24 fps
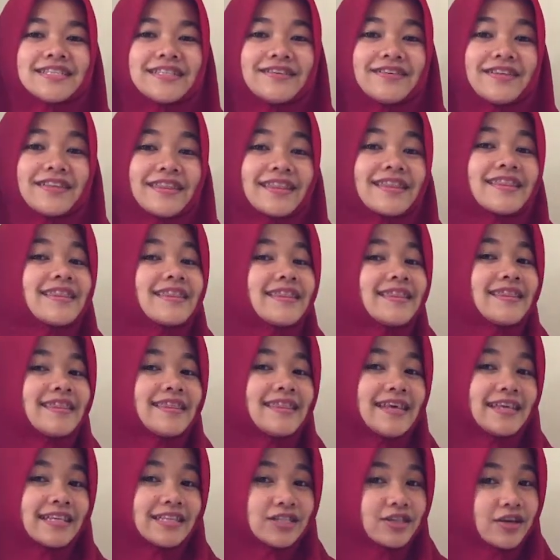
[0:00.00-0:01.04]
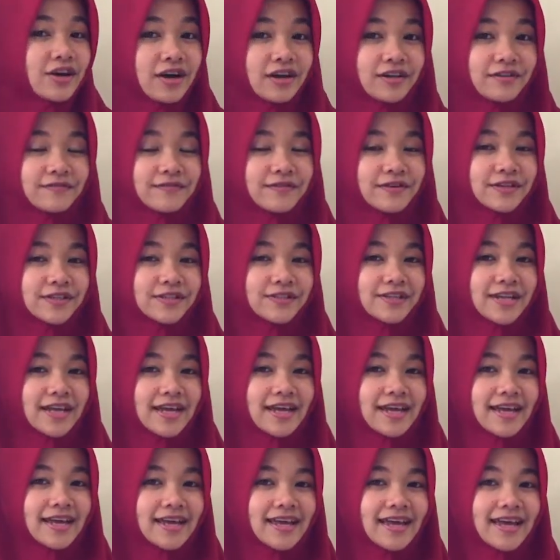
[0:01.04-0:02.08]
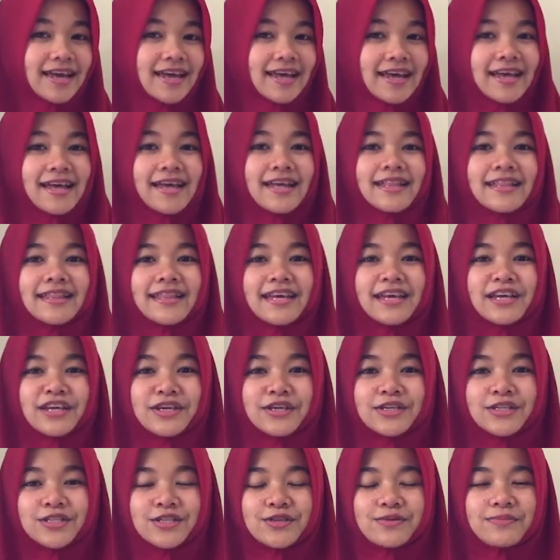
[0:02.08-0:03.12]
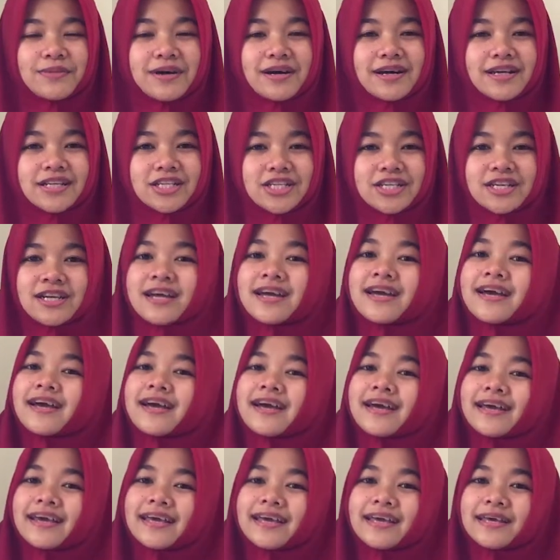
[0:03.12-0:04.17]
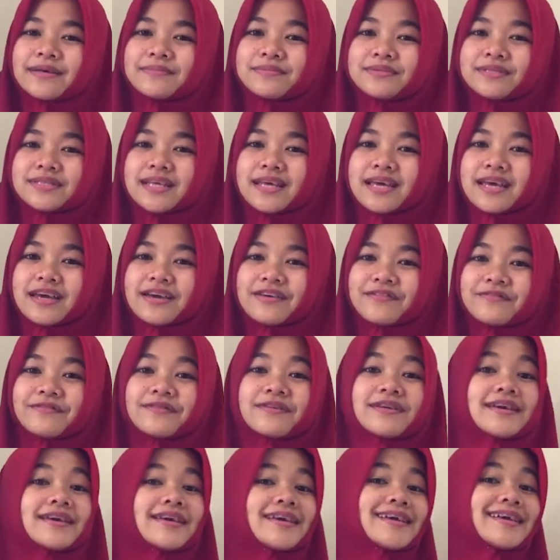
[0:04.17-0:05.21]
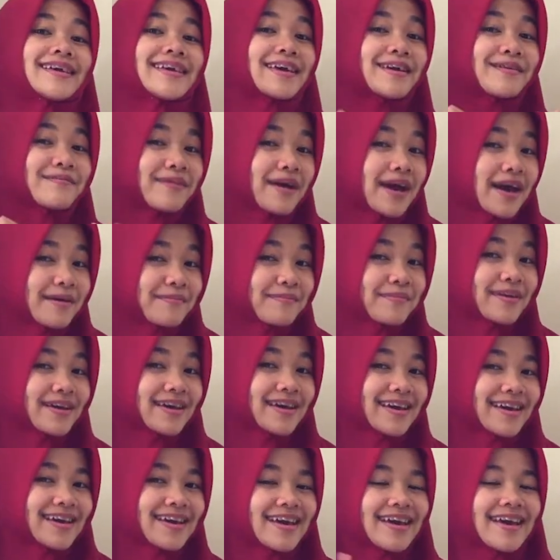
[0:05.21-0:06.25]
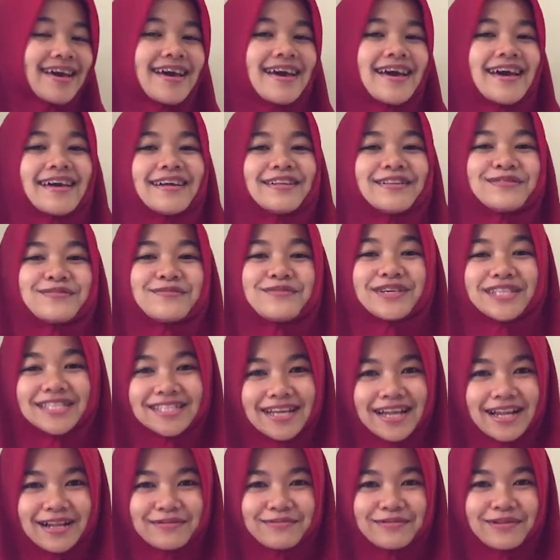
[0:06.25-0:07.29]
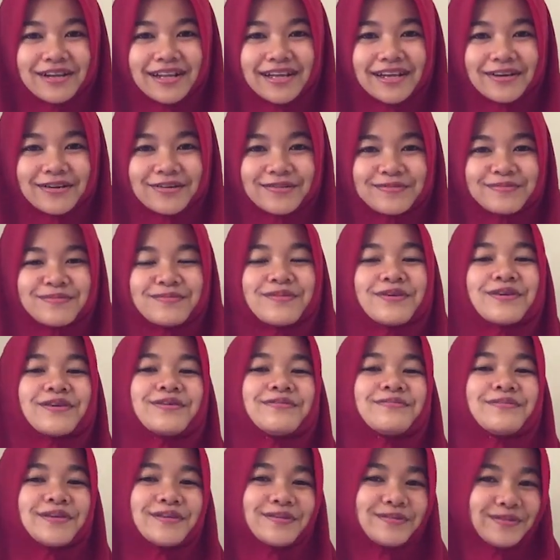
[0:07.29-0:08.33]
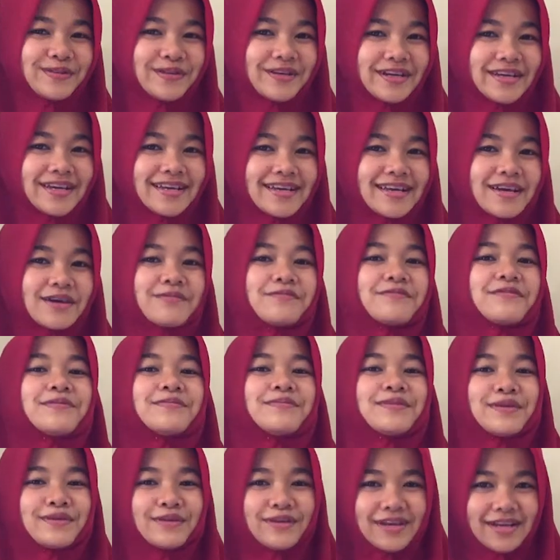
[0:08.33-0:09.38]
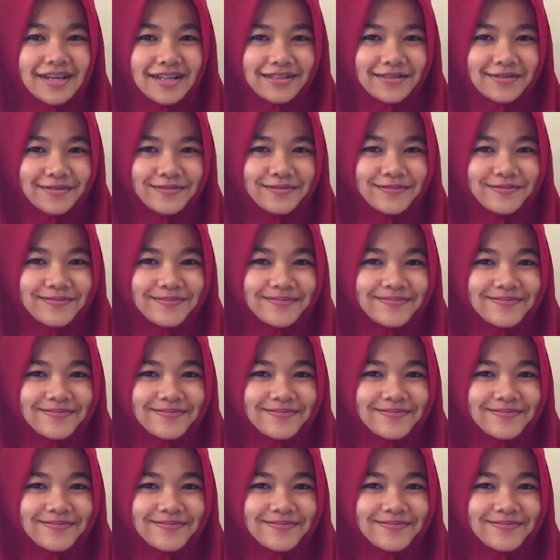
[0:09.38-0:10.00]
So that's all for today. Thank you so much. Keep safe, keep happy, and wassalamualaikum warahmatullahi wabarakatuh.